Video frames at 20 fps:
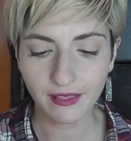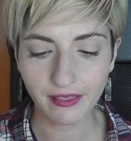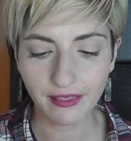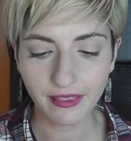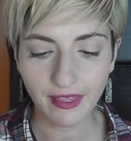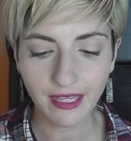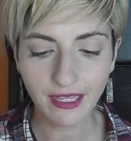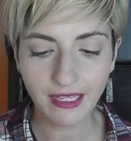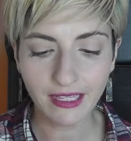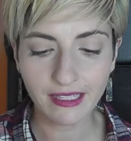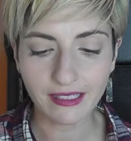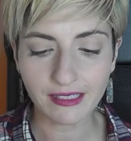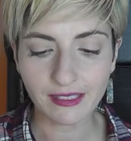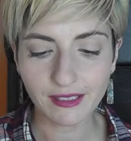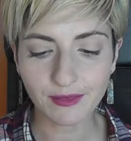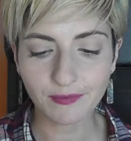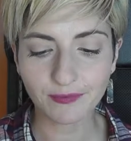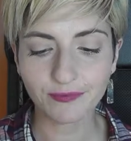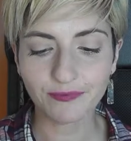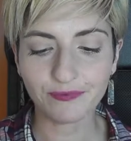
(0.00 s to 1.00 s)
Thing
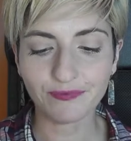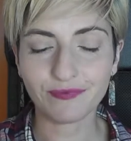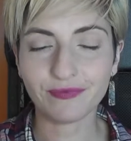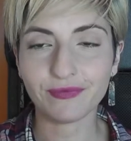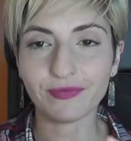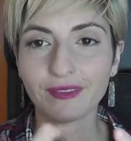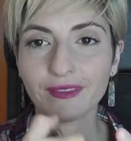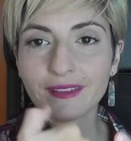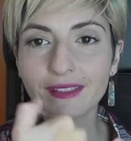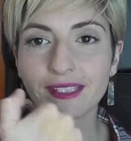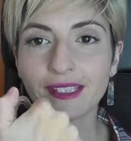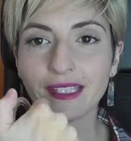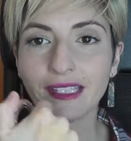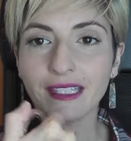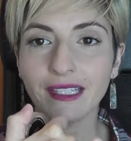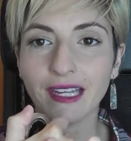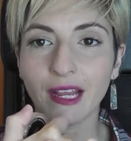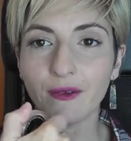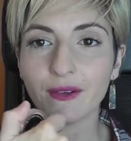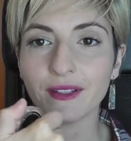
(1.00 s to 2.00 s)
is,
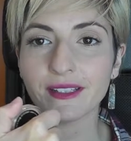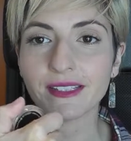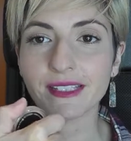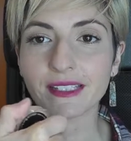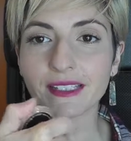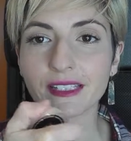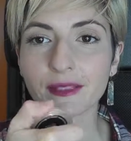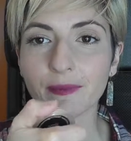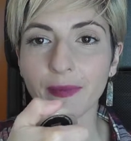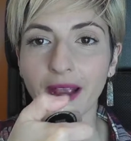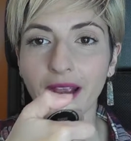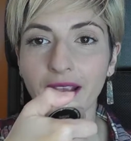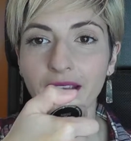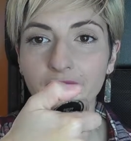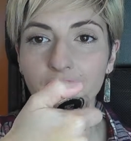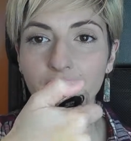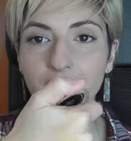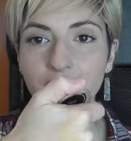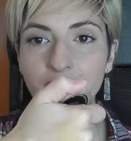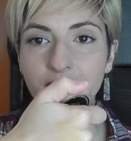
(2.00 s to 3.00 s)
see, now it's
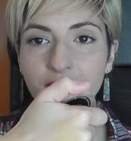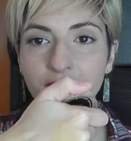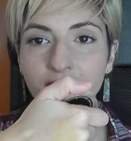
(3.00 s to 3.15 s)
expired.